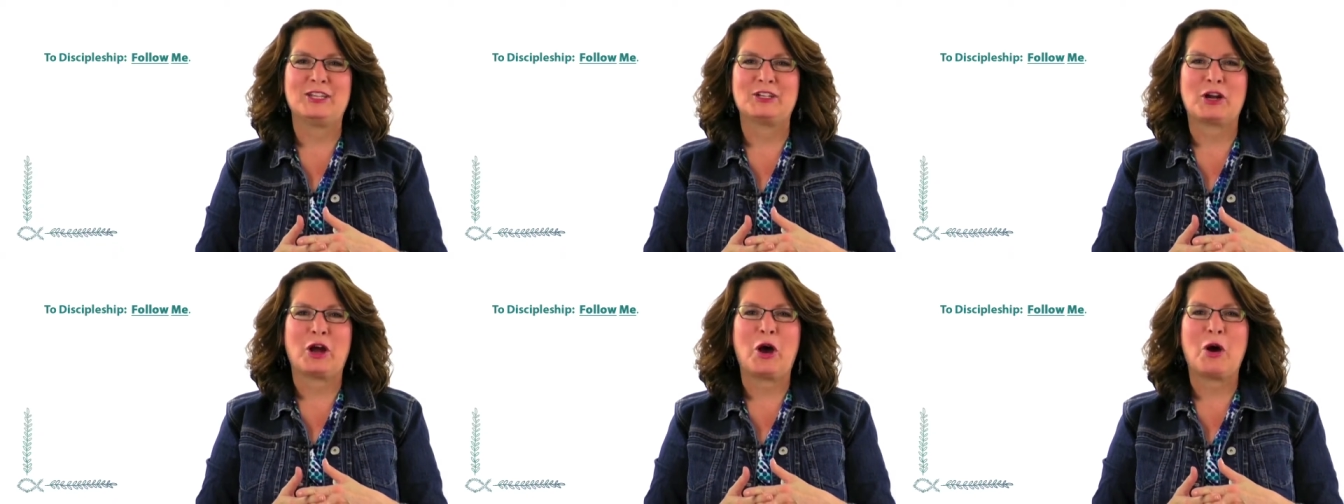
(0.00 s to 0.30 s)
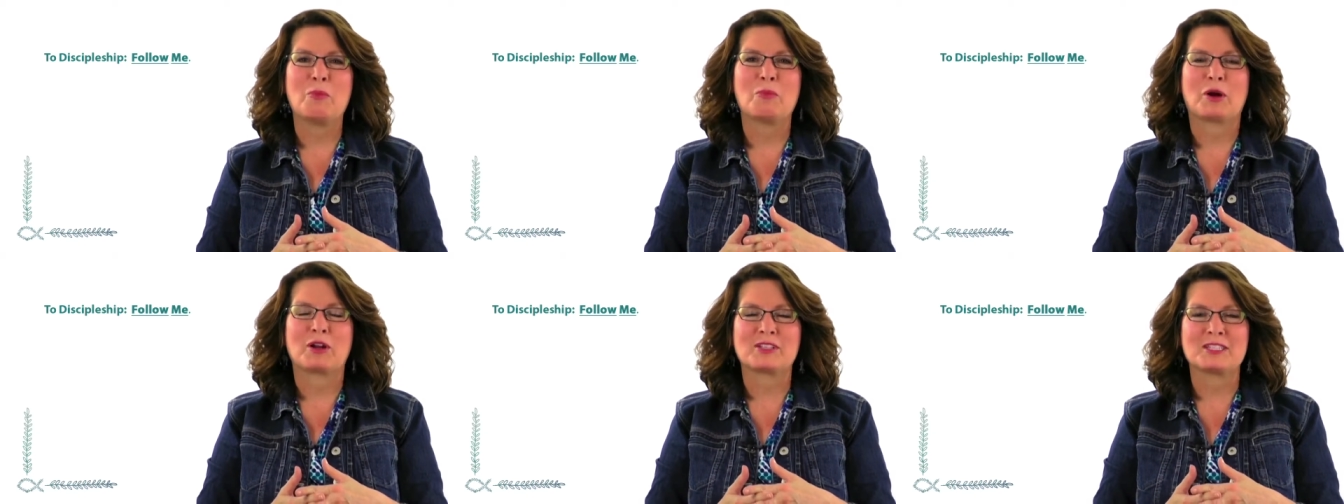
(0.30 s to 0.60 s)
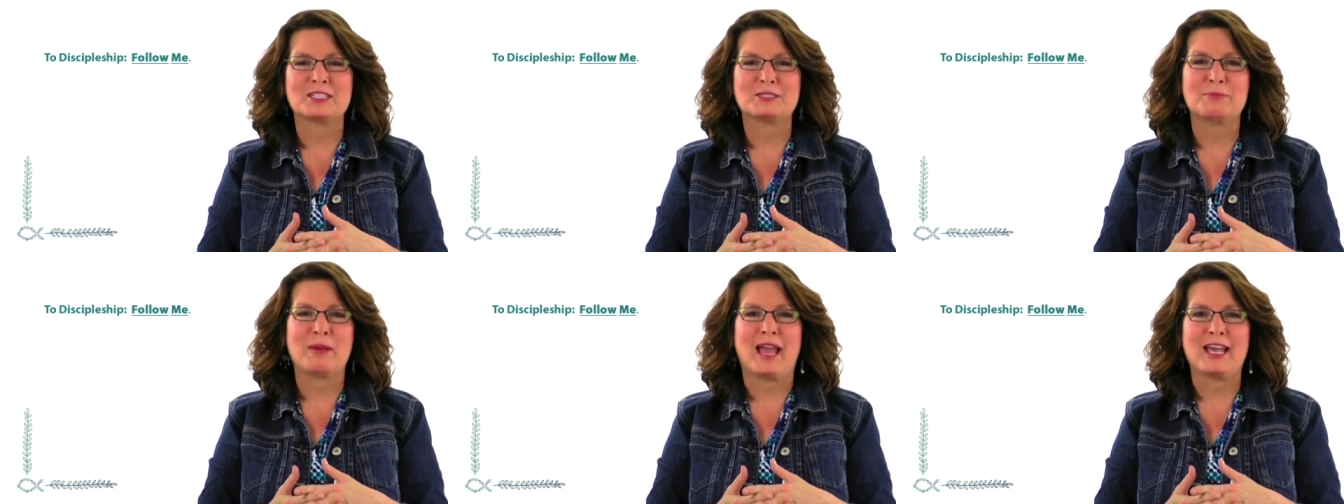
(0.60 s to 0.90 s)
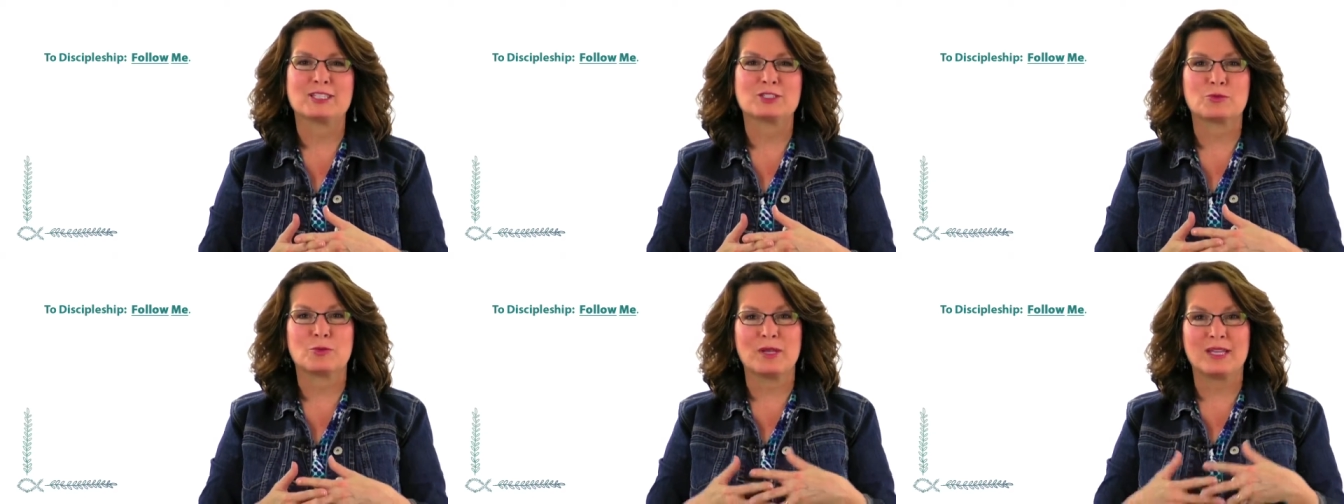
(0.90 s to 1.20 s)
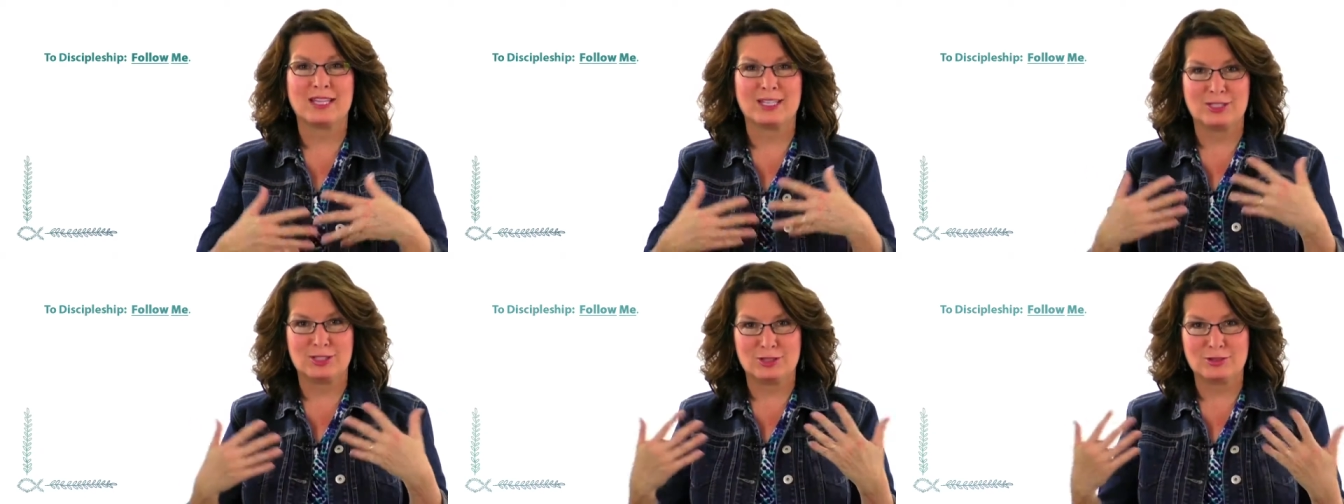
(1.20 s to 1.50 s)
your homework this past
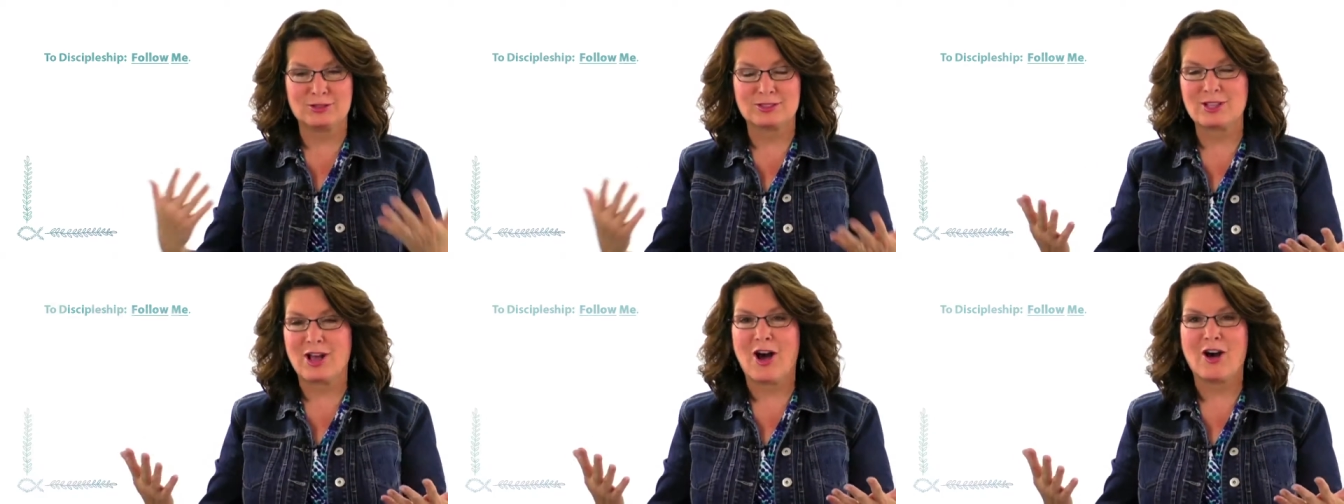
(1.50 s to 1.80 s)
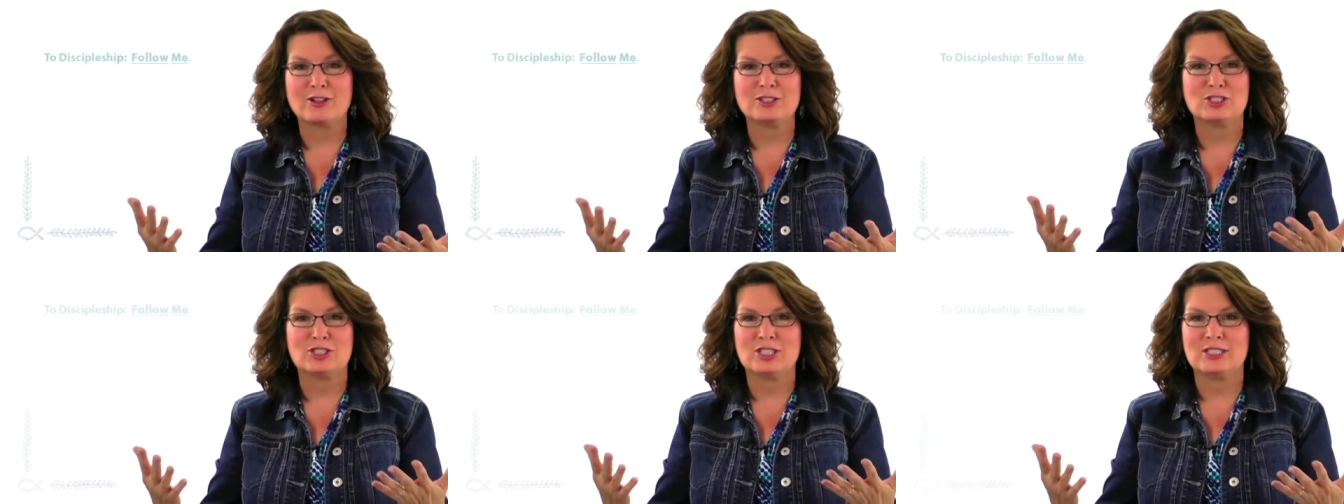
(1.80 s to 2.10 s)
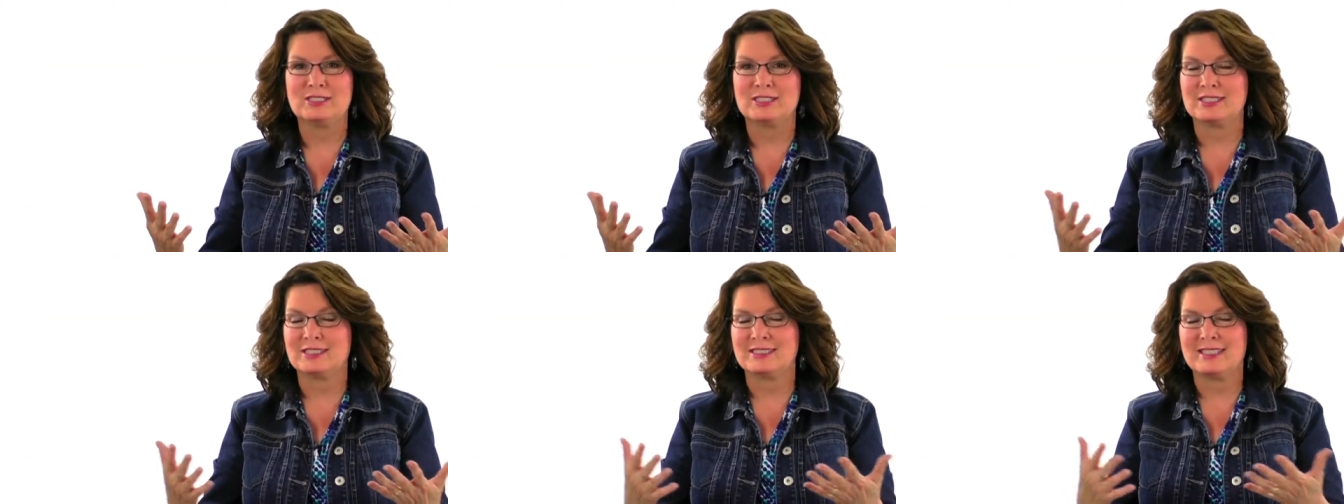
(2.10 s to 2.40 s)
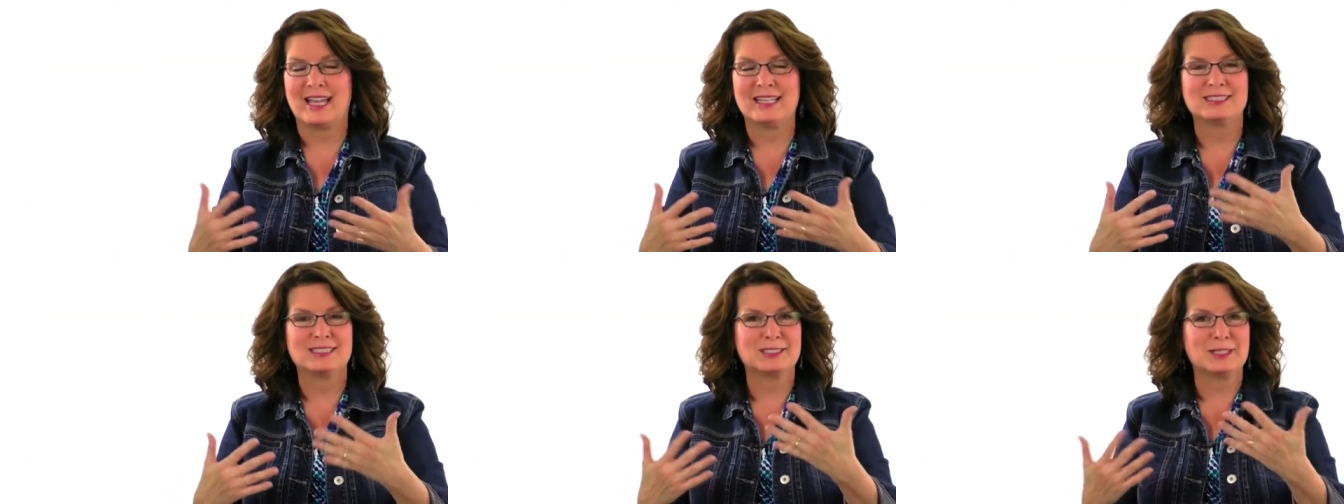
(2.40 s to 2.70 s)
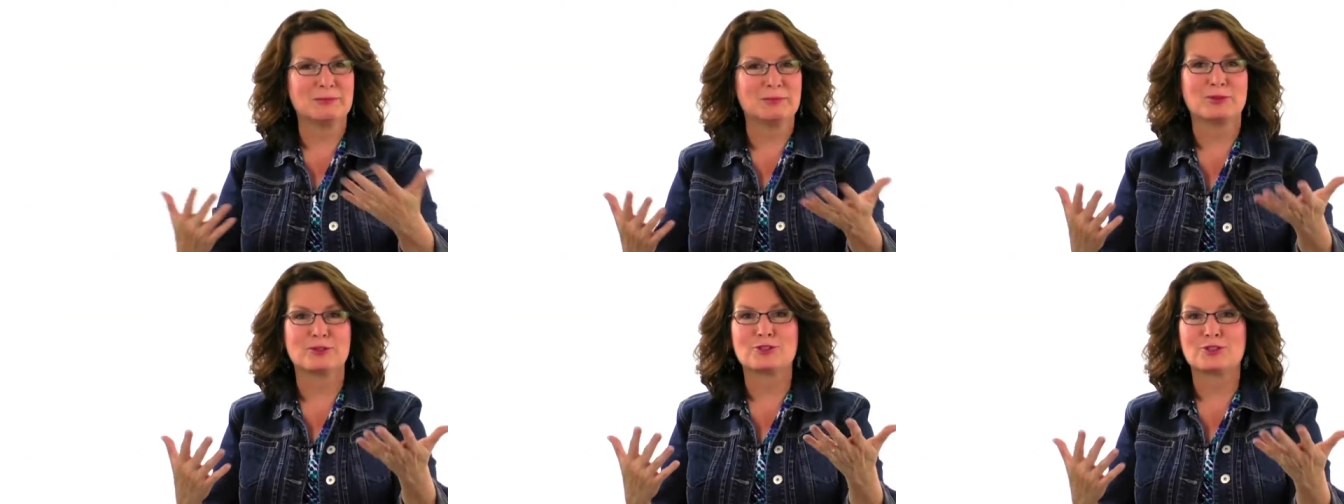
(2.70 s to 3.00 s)
week as you saw Jesus in that
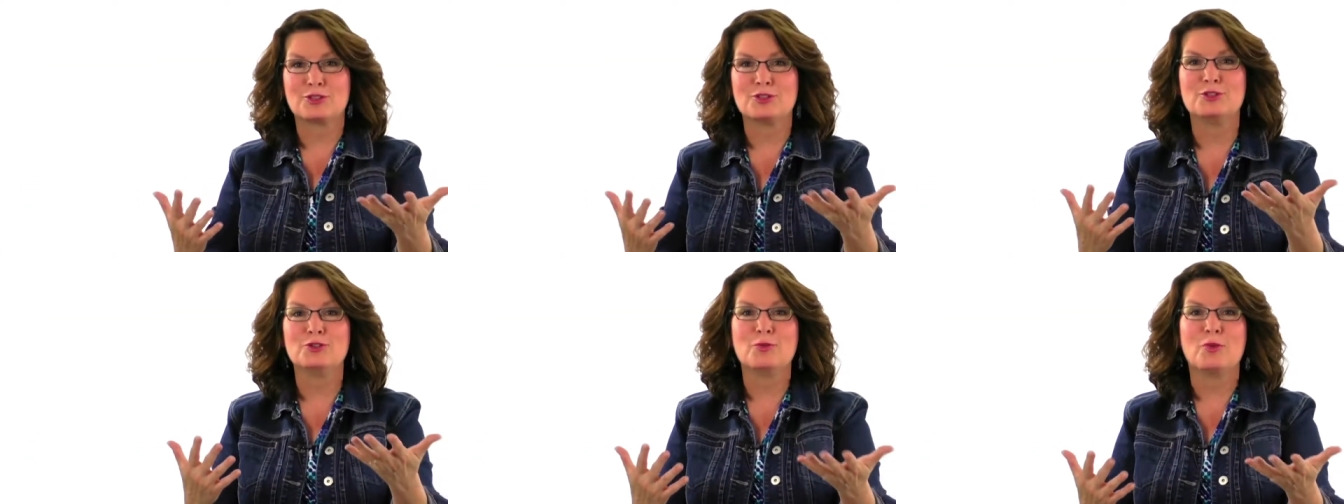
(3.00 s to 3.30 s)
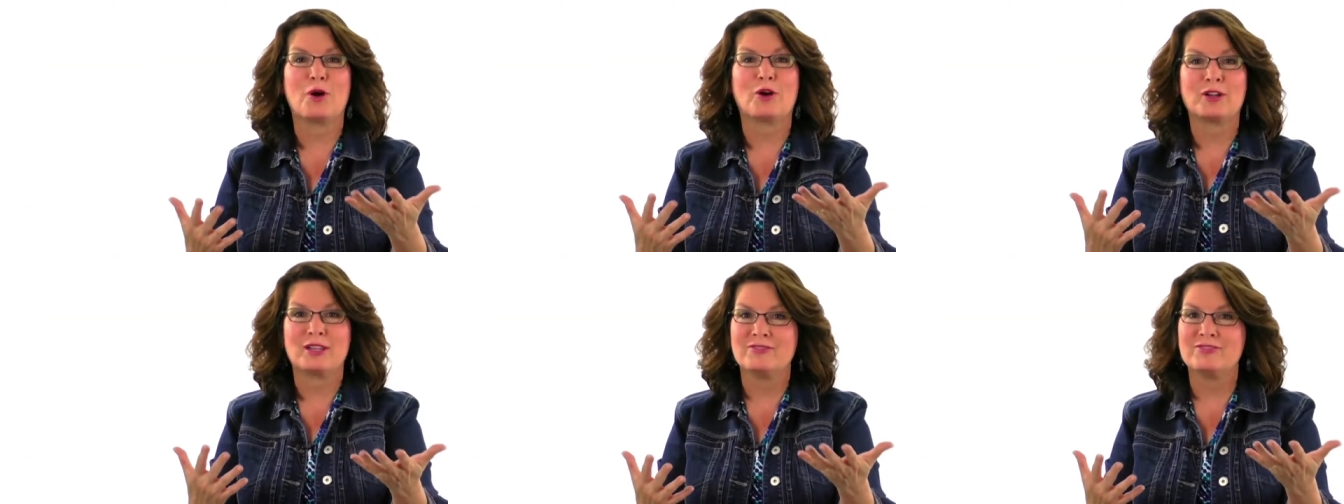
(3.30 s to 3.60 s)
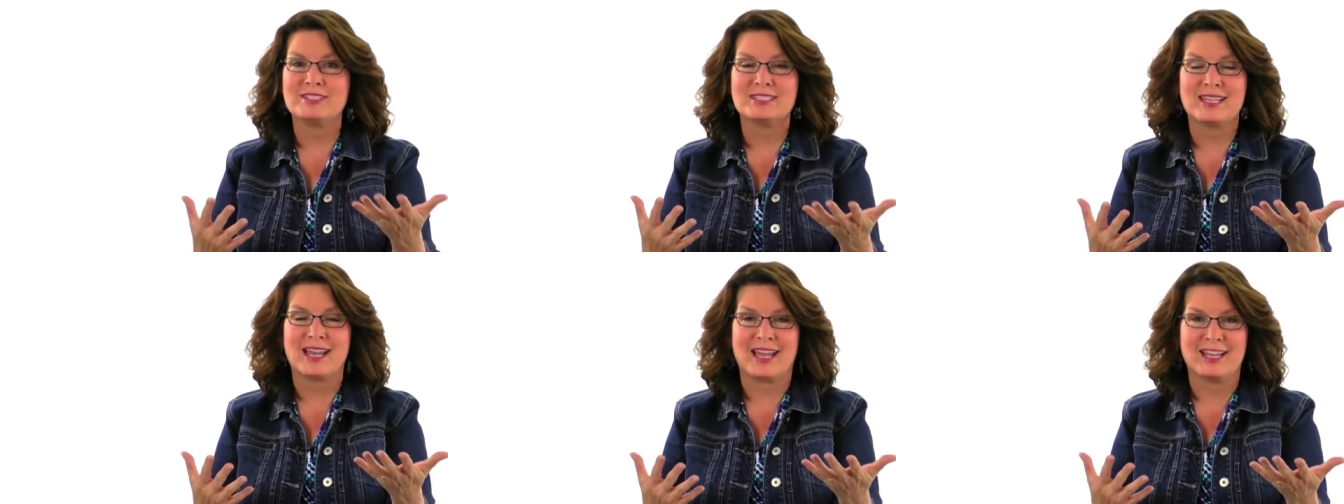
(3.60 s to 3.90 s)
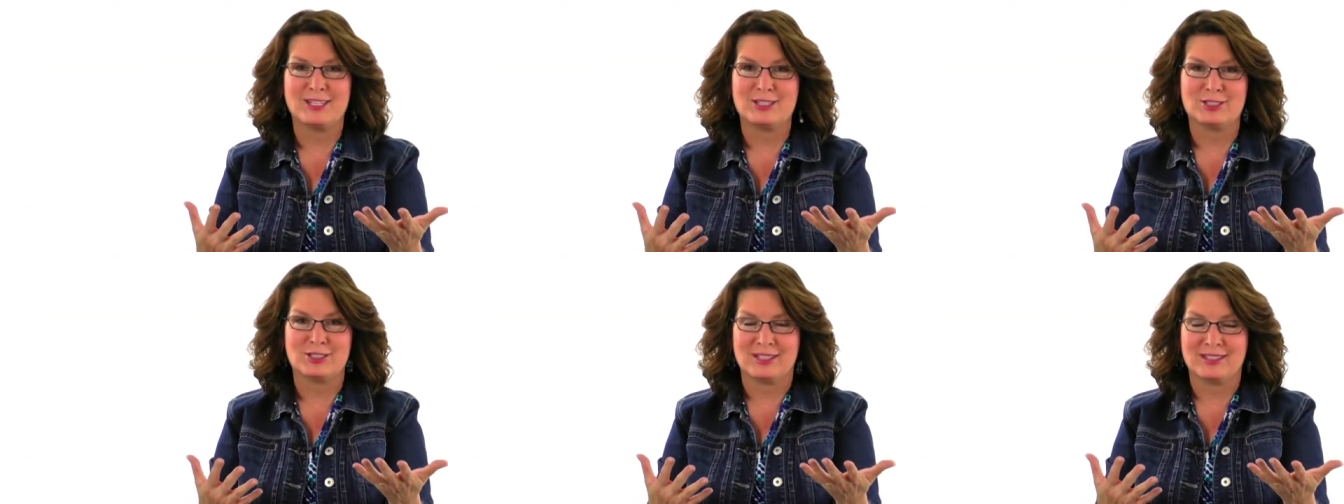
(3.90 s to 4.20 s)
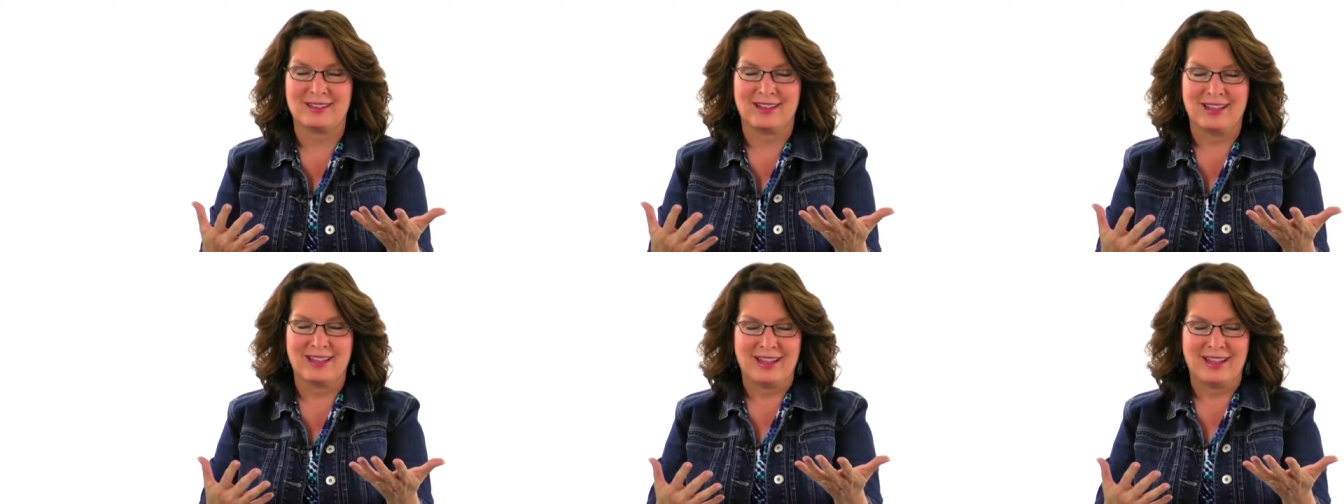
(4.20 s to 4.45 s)
simple two-word invitation,